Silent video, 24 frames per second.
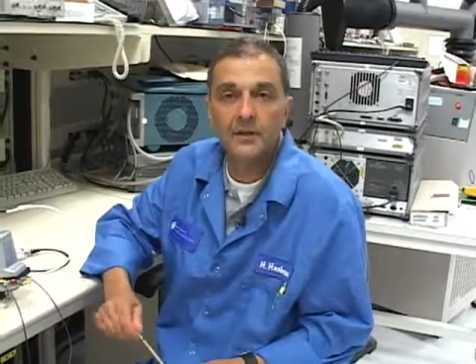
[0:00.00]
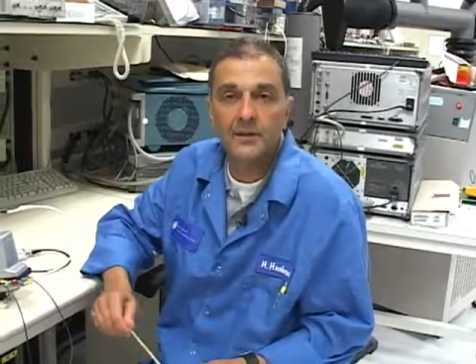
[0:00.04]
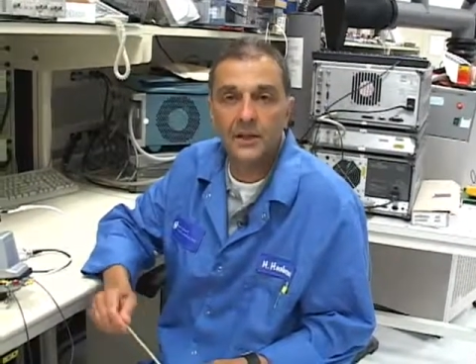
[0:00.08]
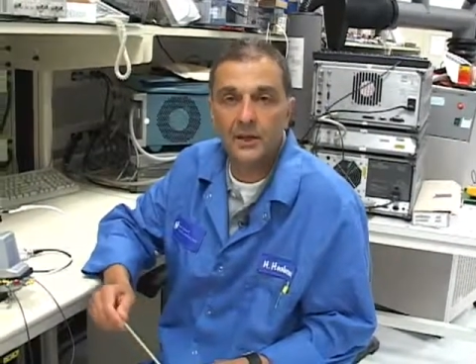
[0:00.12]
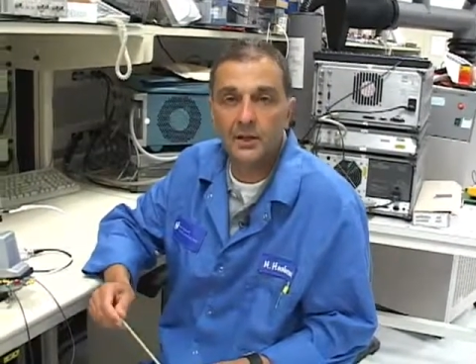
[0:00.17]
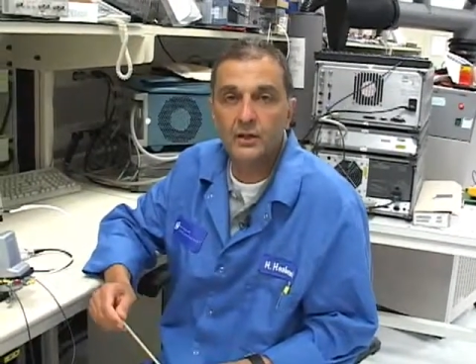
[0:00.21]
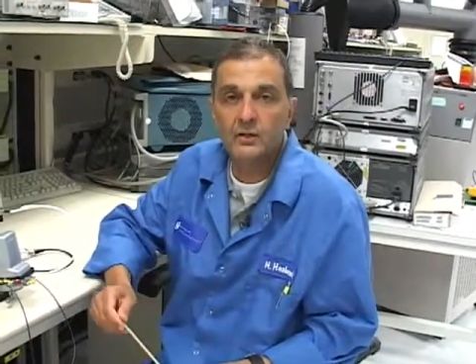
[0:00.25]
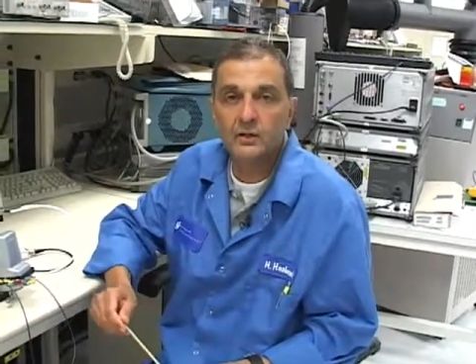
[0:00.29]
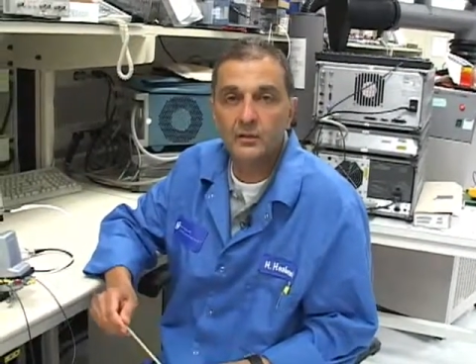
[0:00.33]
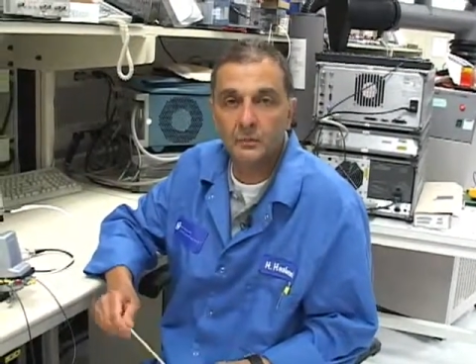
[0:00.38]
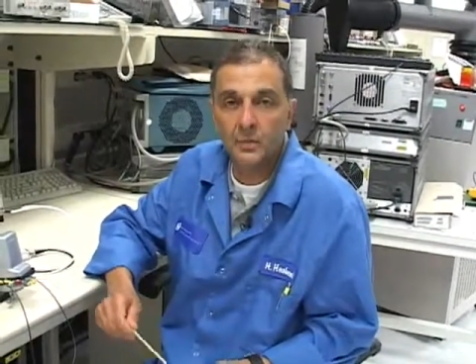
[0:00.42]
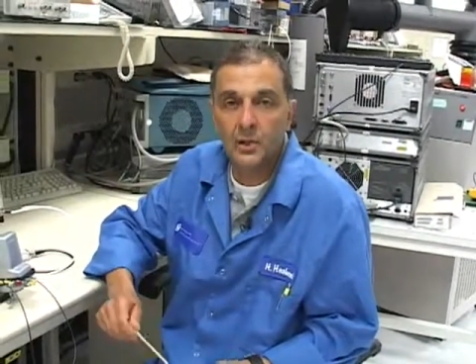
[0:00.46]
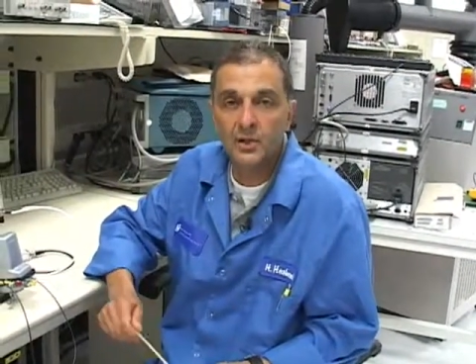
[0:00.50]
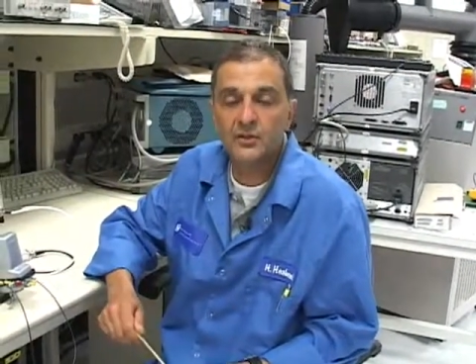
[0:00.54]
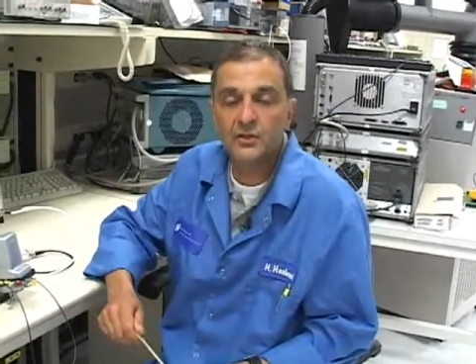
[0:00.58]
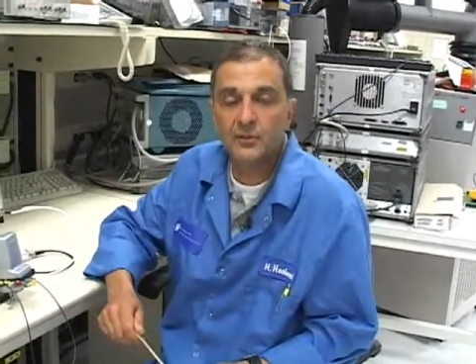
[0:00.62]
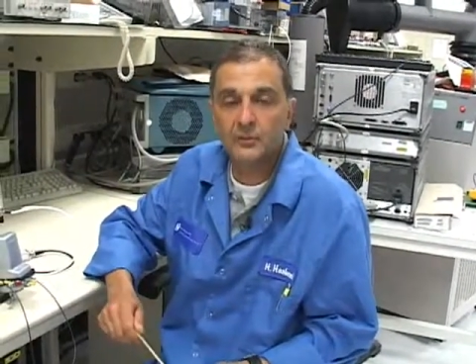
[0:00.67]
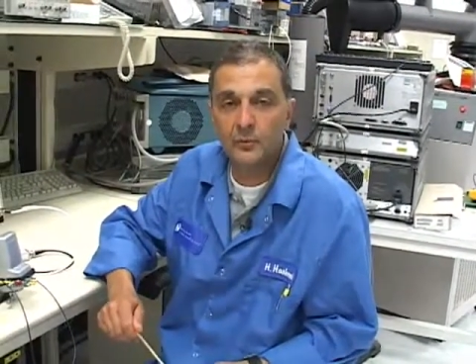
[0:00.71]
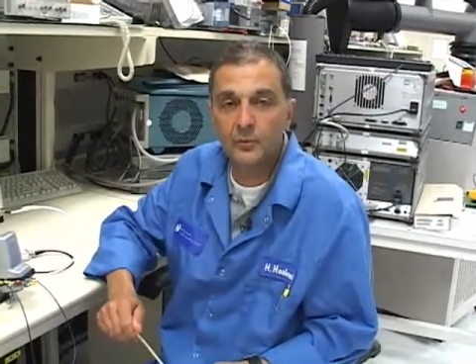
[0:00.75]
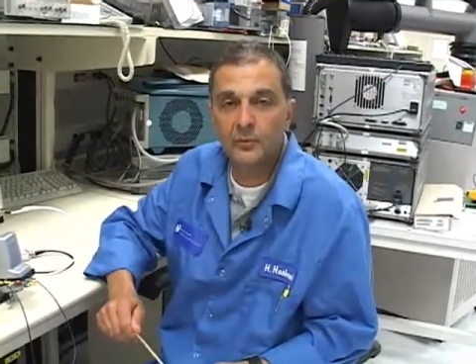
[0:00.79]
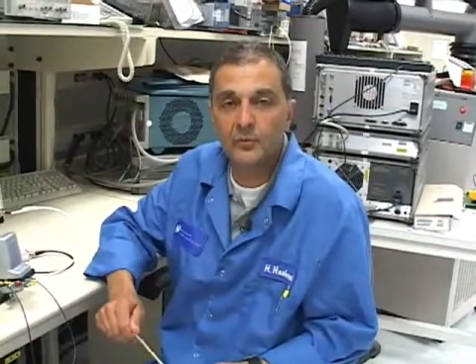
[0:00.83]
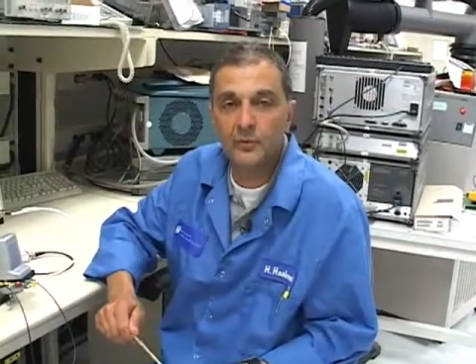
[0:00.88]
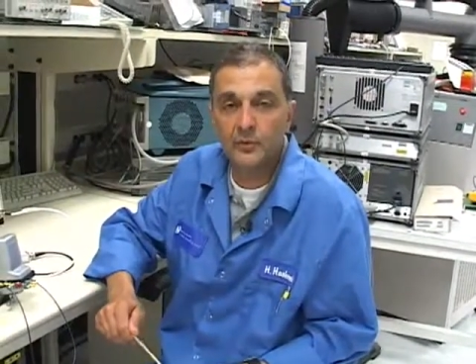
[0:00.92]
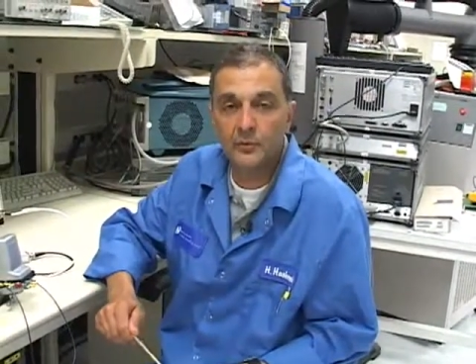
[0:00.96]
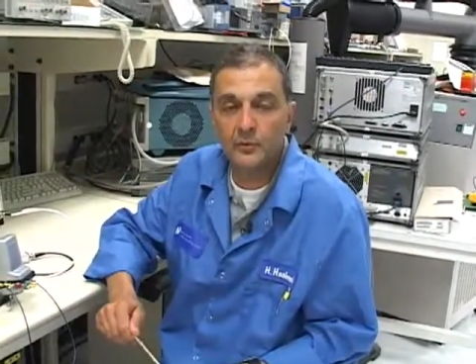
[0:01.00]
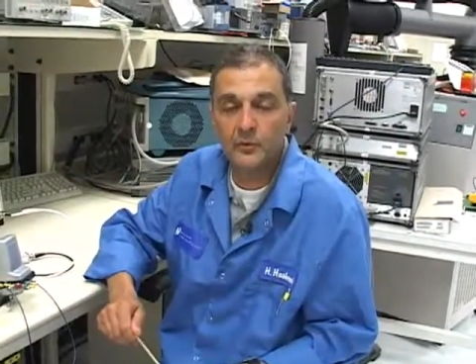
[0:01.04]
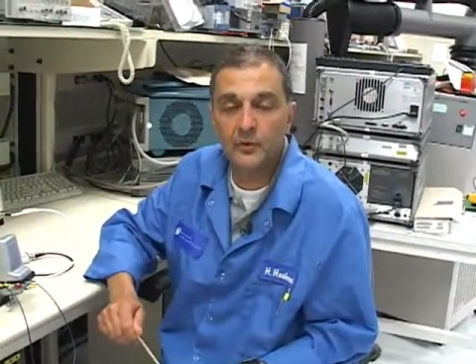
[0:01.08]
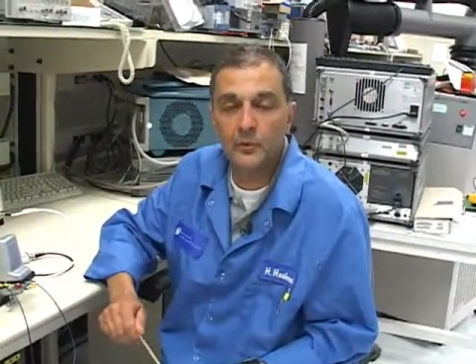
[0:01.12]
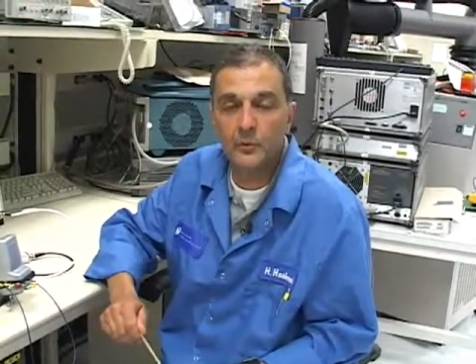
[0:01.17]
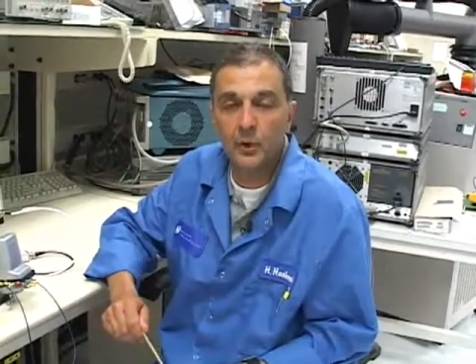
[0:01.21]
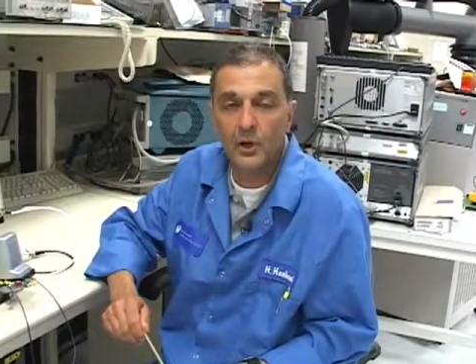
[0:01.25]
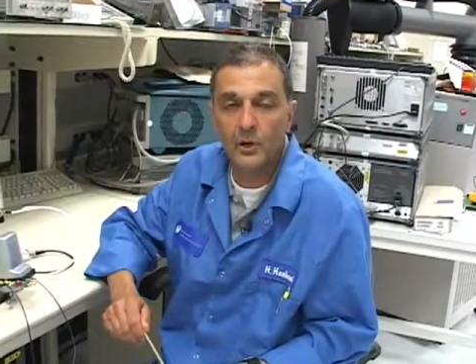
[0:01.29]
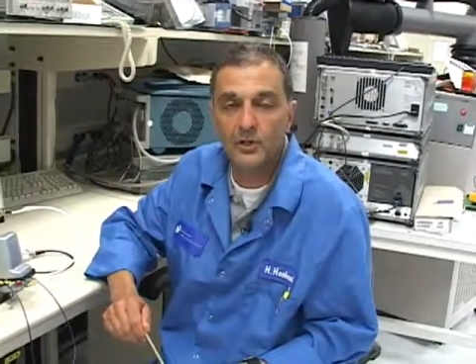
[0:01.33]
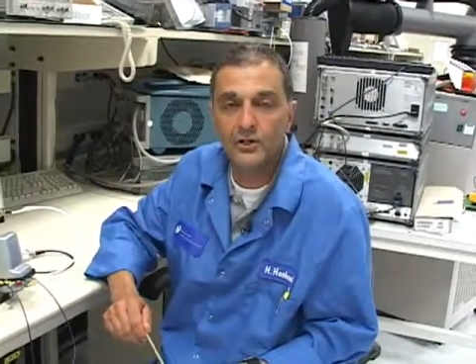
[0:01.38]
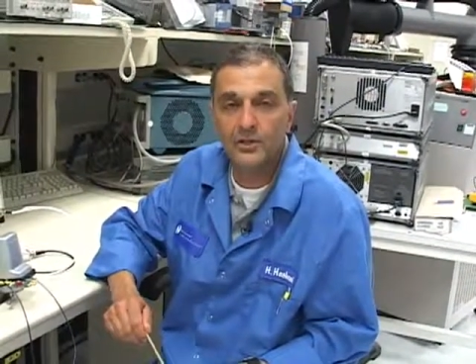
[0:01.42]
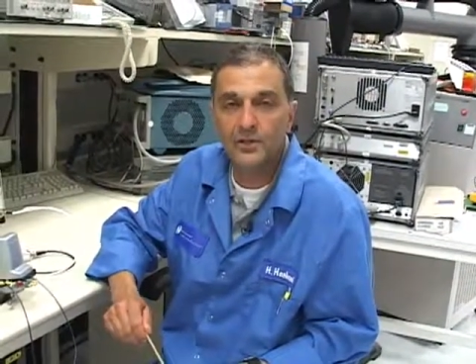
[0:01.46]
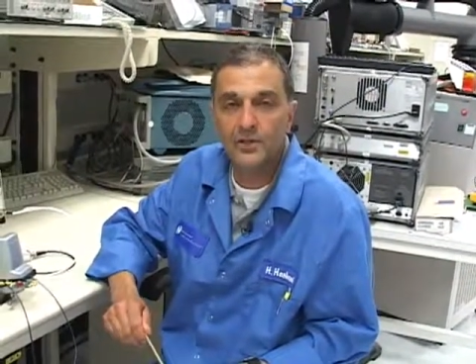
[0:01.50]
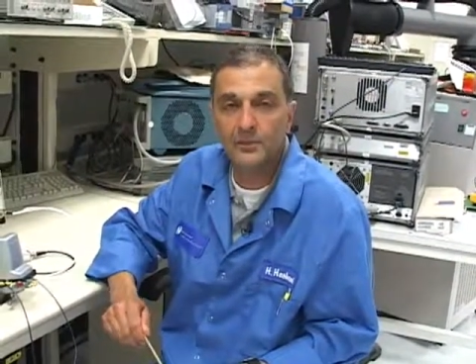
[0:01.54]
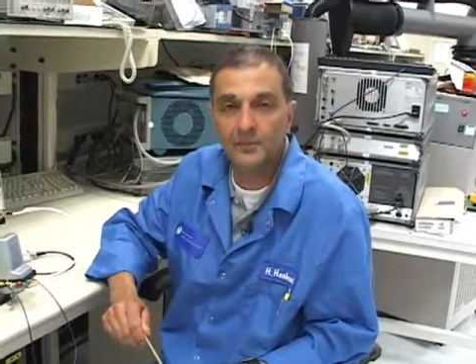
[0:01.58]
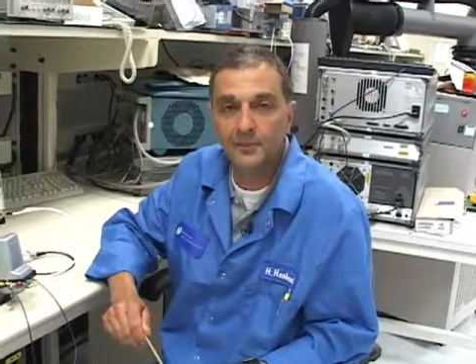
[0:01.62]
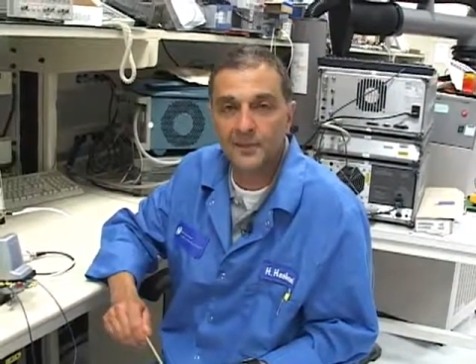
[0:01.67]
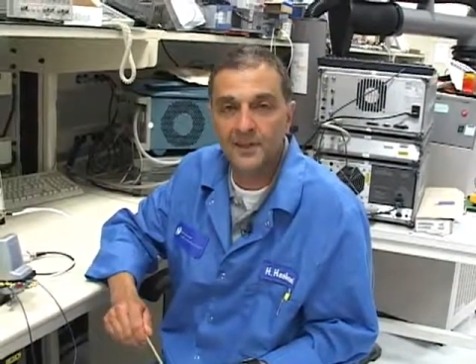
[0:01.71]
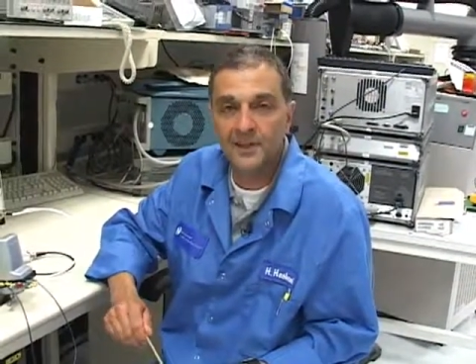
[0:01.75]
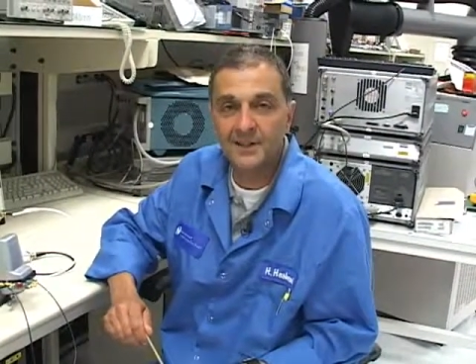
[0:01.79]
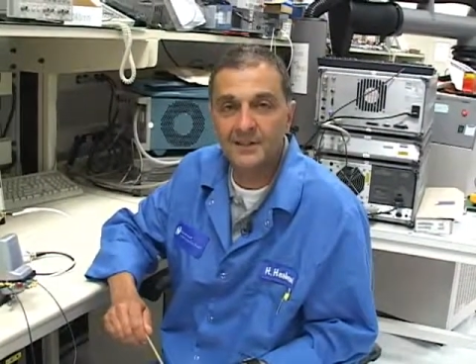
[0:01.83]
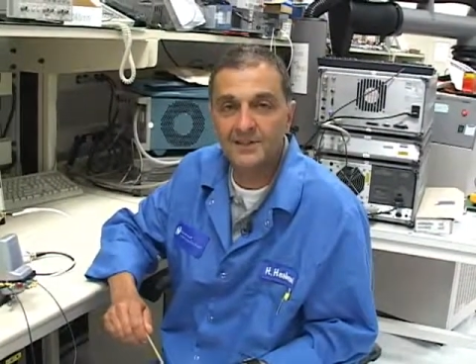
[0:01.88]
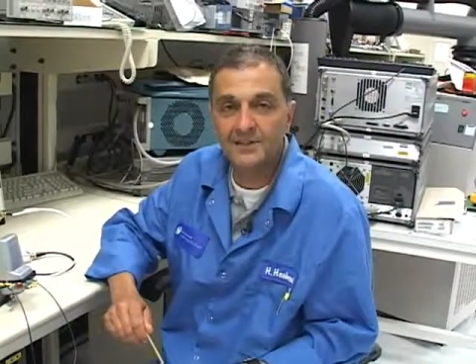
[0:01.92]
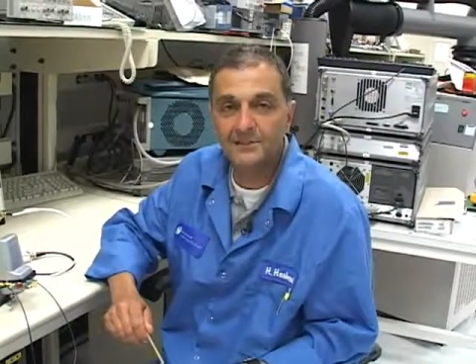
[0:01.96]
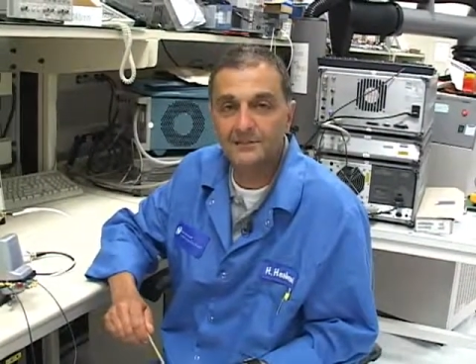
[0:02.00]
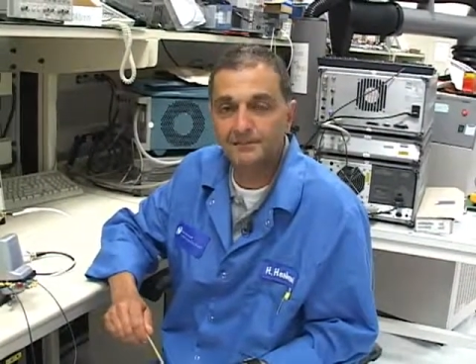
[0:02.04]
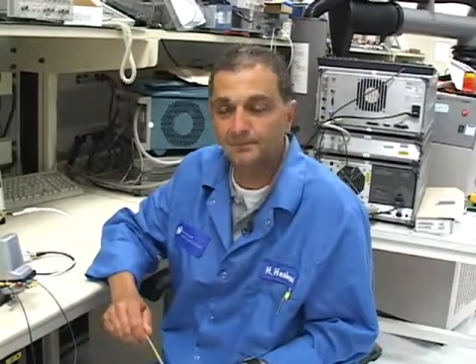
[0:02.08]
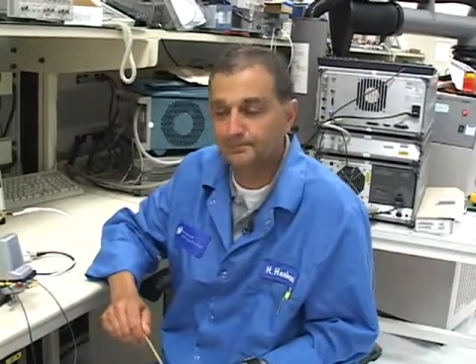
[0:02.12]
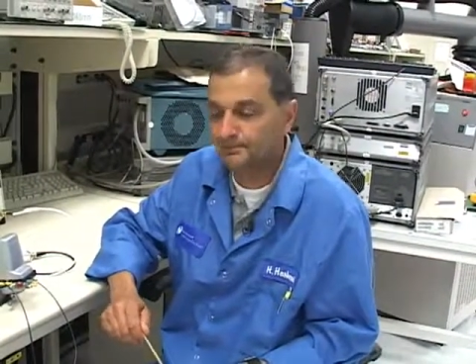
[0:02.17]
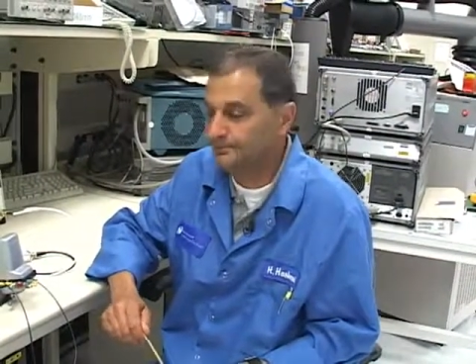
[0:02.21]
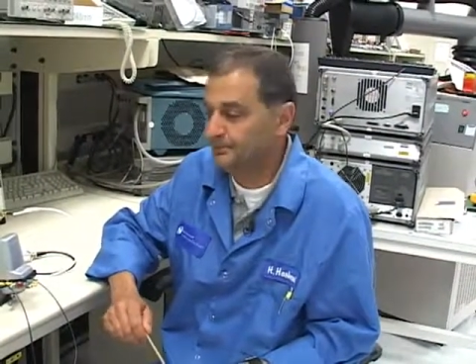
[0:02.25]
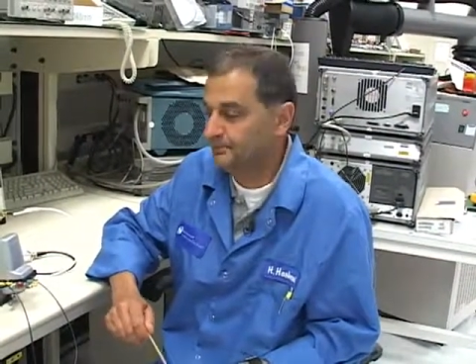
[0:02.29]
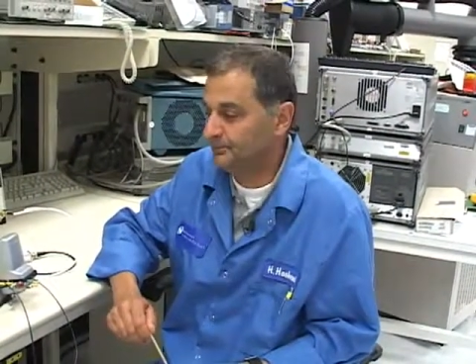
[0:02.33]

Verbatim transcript: Thank you very much for, for, for watching. Thanks.